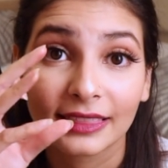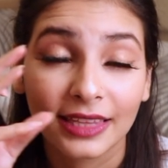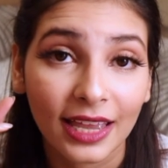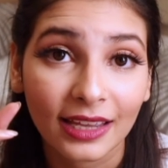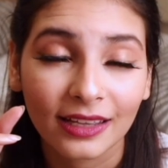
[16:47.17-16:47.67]

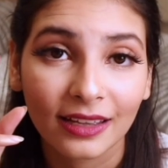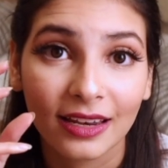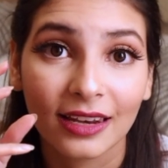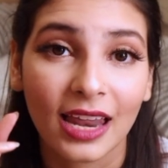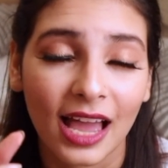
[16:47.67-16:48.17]
thick
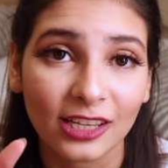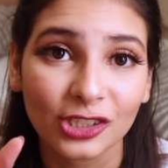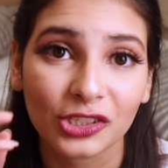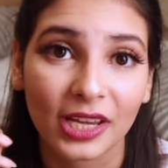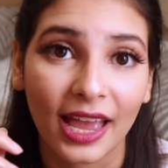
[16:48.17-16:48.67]

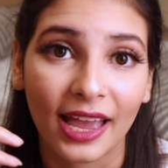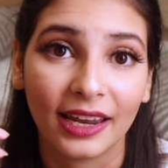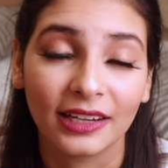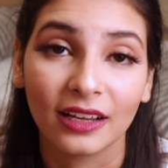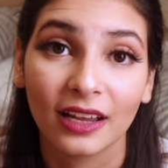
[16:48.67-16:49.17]
lash
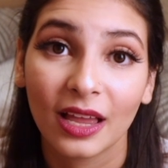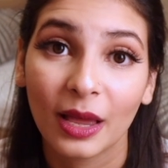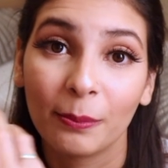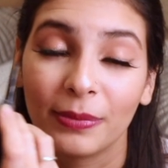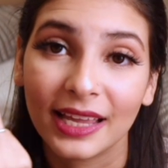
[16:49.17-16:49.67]
and
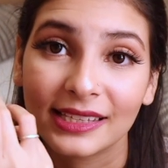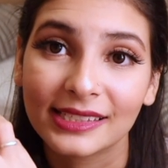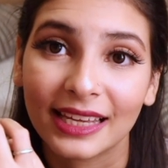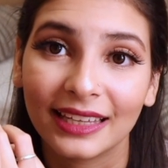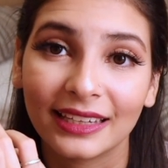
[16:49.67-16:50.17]

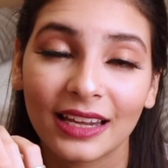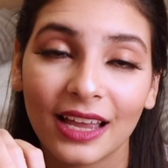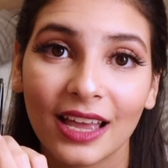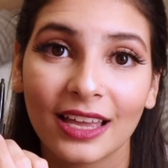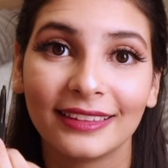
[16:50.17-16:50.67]
blends in
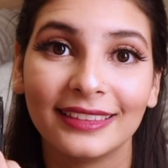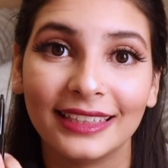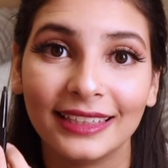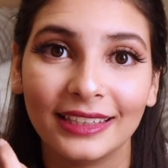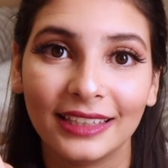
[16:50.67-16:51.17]

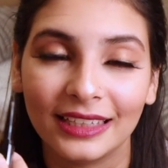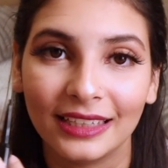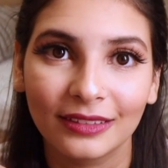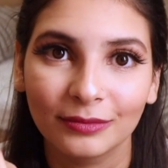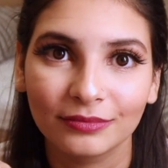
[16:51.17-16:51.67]

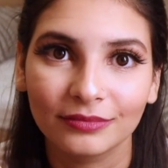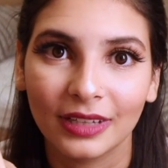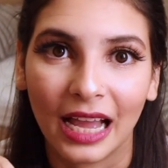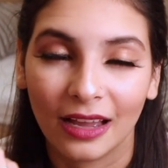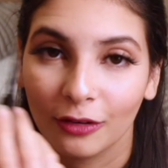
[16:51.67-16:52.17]
the
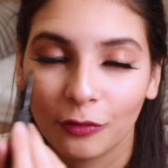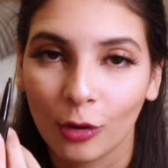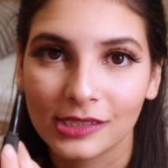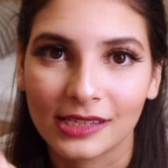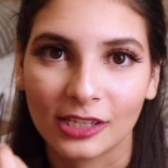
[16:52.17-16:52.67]

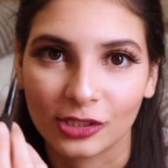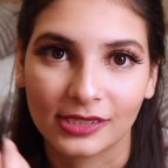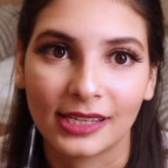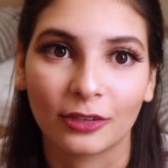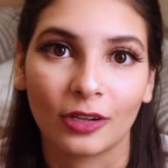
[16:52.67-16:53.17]
false
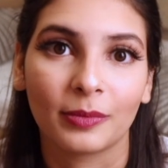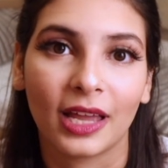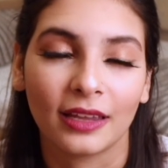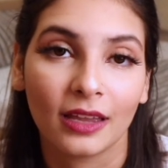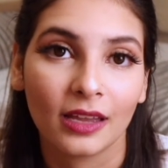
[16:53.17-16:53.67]
lashes that you
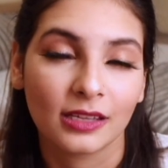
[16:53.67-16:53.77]
apply.